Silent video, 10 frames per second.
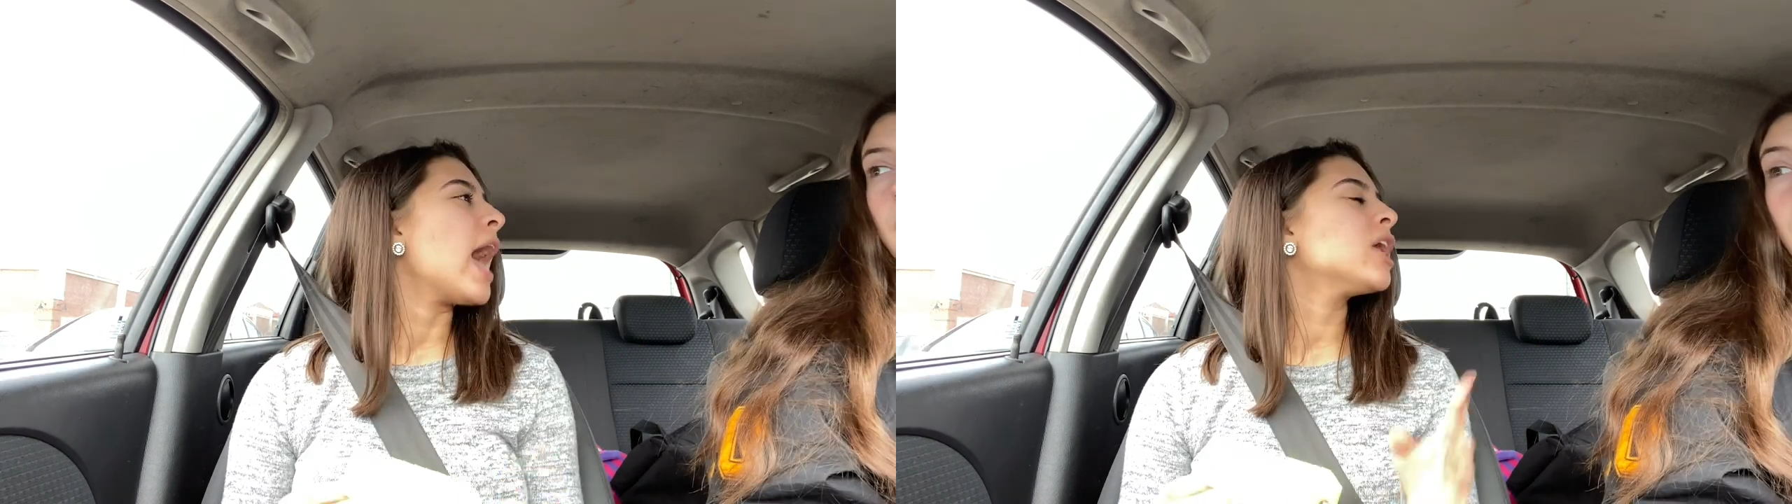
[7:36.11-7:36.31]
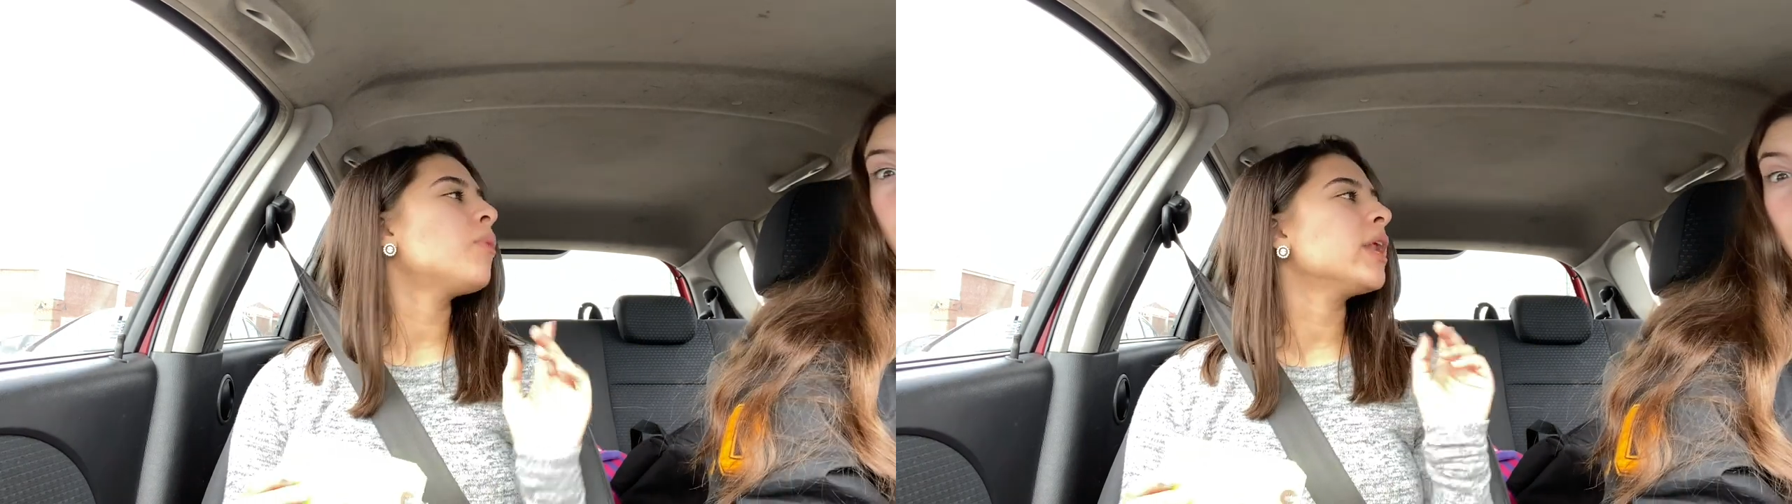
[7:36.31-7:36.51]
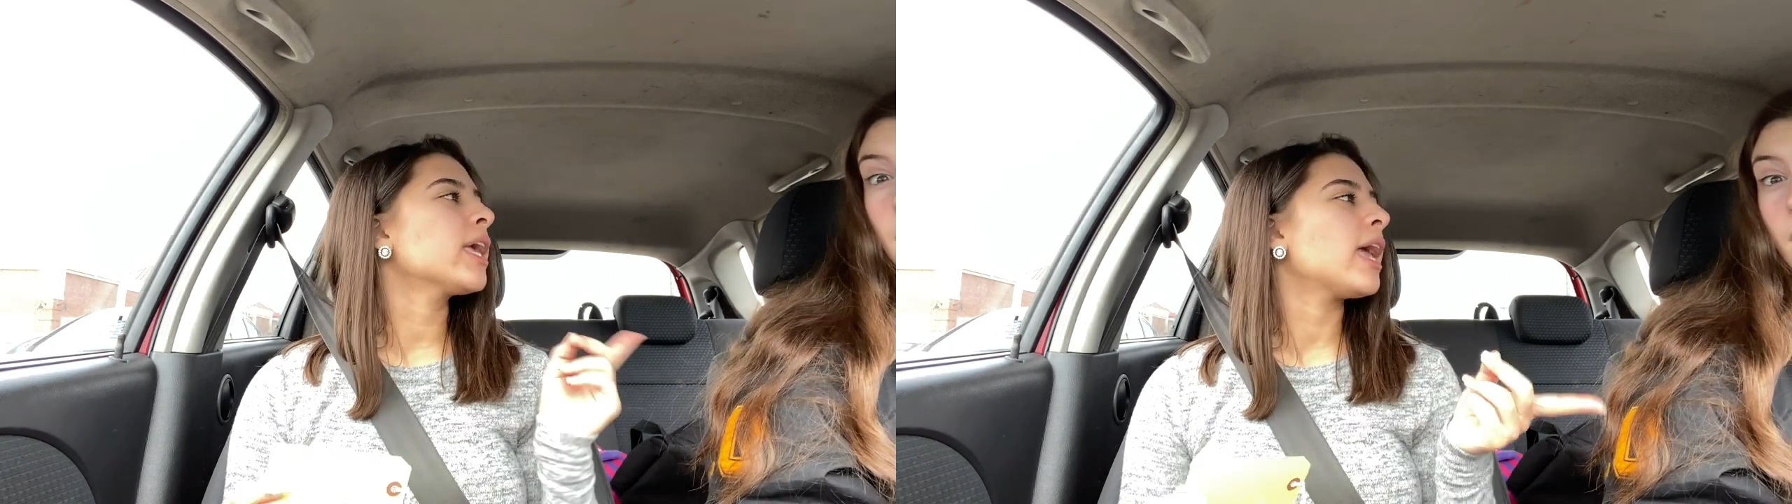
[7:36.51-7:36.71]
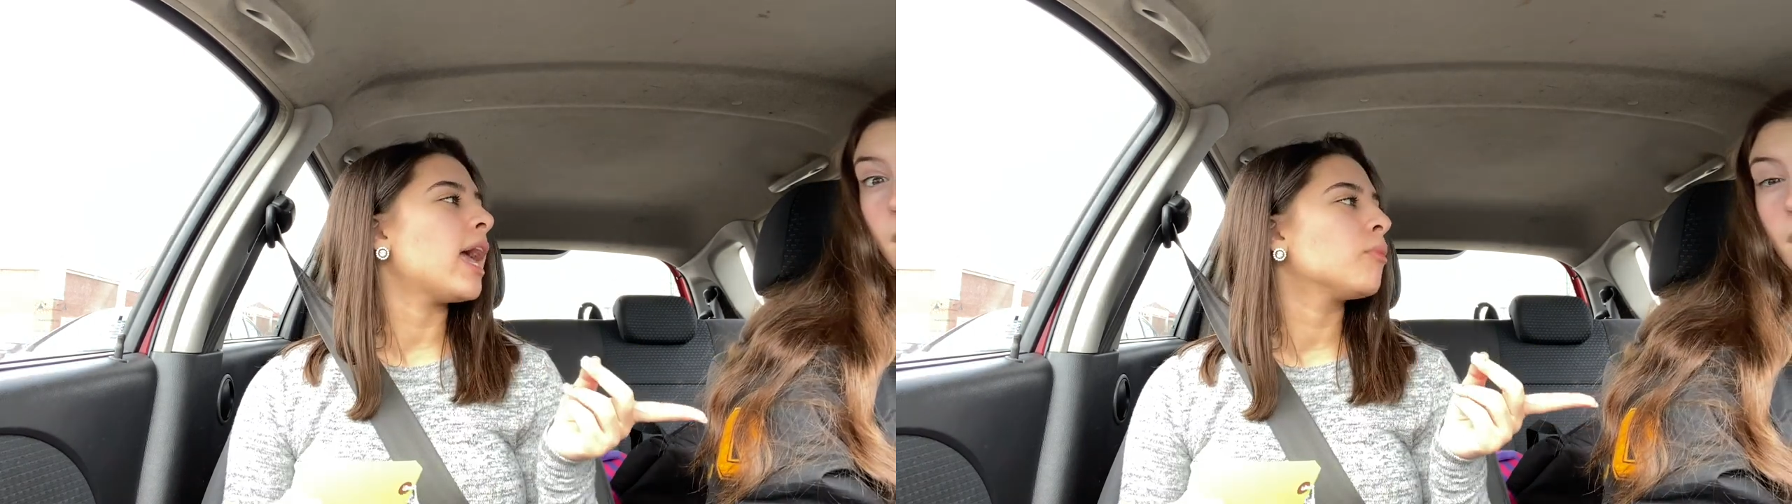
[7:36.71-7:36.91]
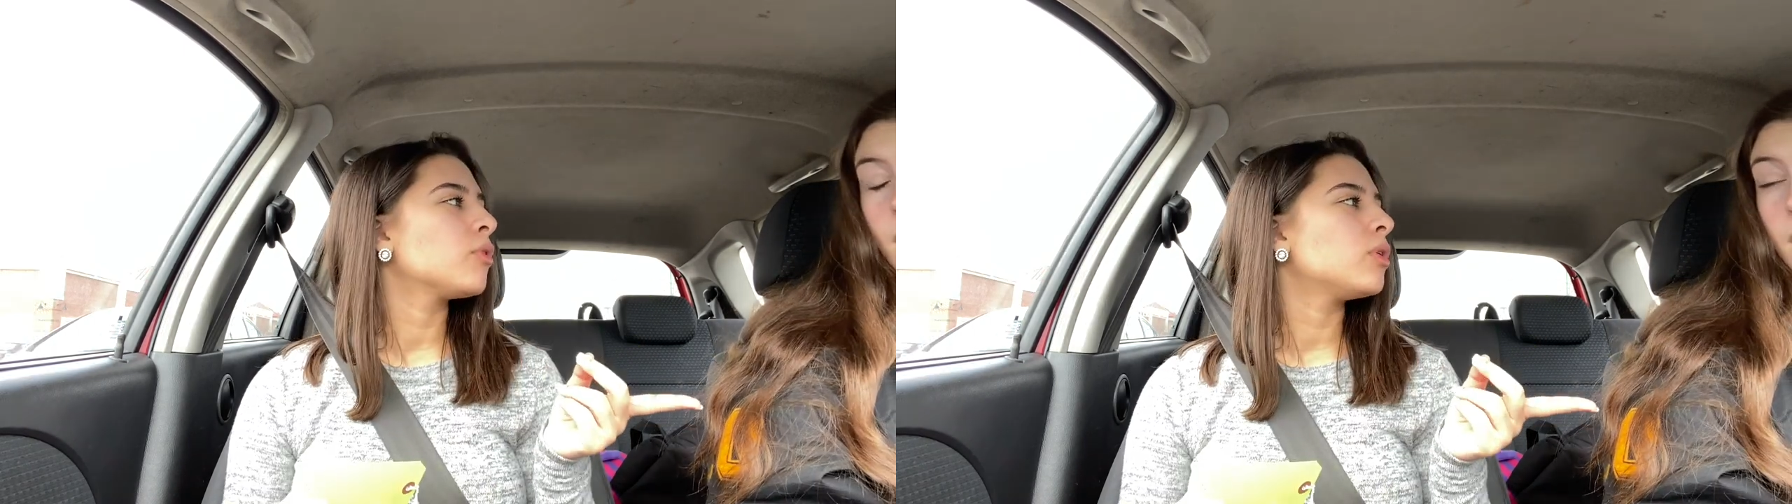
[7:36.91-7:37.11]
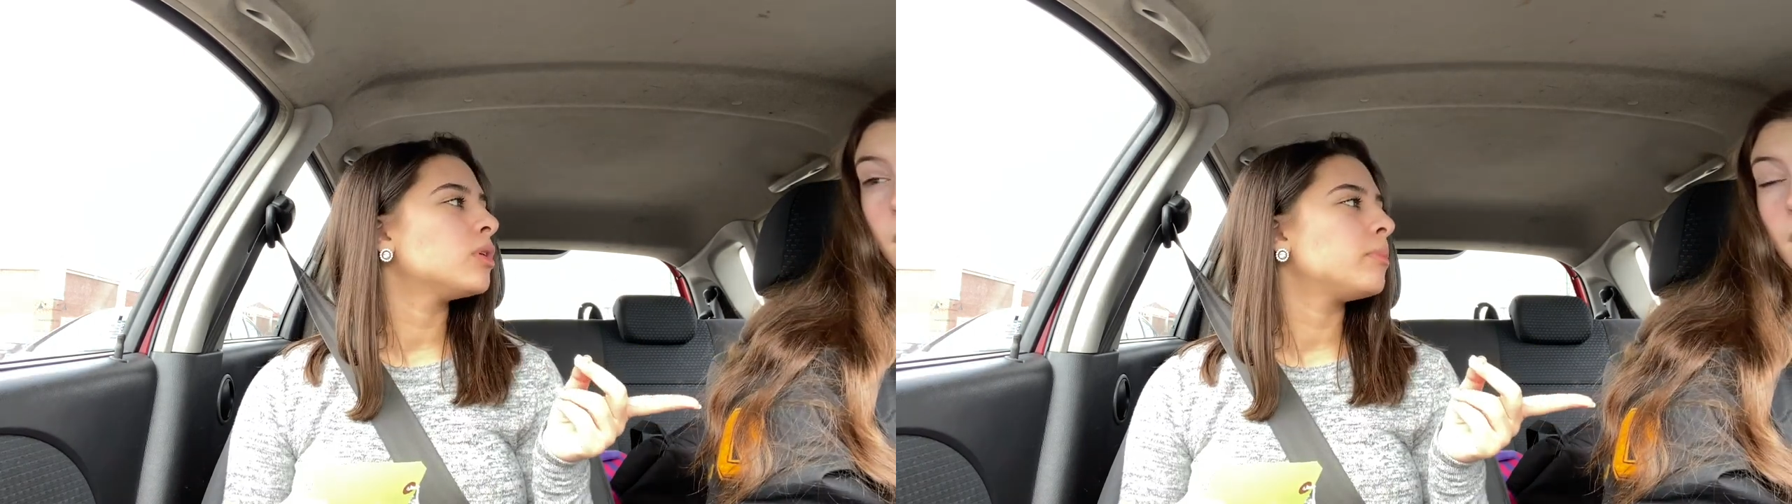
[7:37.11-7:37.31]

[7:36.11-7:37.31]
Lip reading: I don't want to get emerald